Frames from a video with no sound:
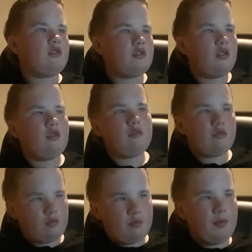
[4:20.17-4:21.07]
So,
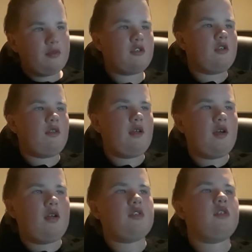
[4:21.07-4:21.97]
people should know the
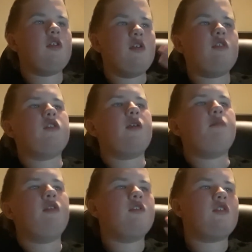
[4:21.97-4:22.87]
cast. Jay
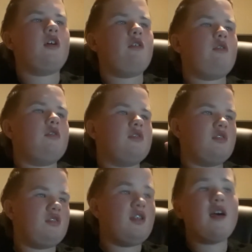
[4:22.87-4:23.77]
Purchell
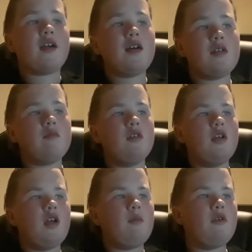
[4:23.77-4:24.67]
is Hiccup,
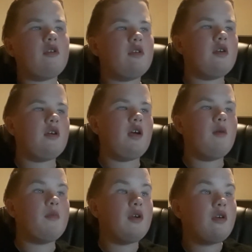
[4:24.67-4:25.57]

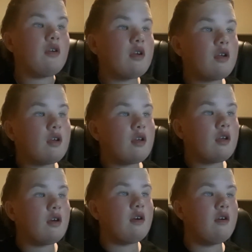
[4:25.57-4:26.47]

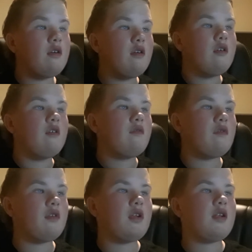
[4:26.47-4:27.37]
America
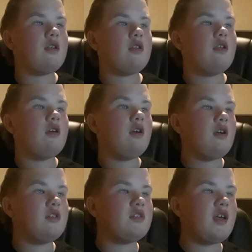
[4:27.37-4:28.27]
Fernan
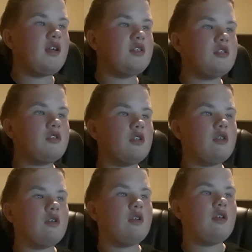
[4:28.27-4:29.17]
is Astrid,
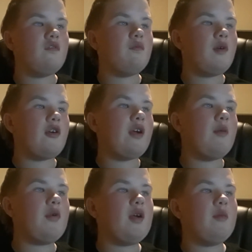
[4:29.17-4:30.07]
F. Murray
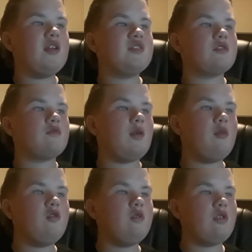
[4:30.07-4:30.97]
Abraham is
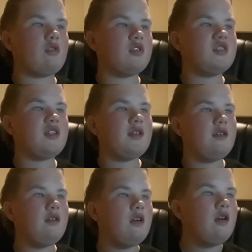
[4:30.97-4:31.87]
Grimmel the Grizzly,
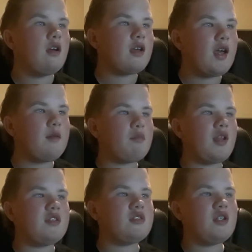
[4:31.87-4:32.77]
Kate
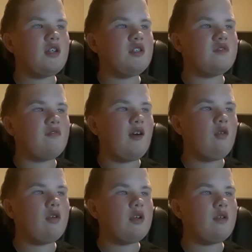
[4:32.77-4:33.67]
Blanchett is
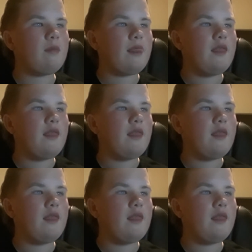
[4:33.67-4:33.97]
Valka,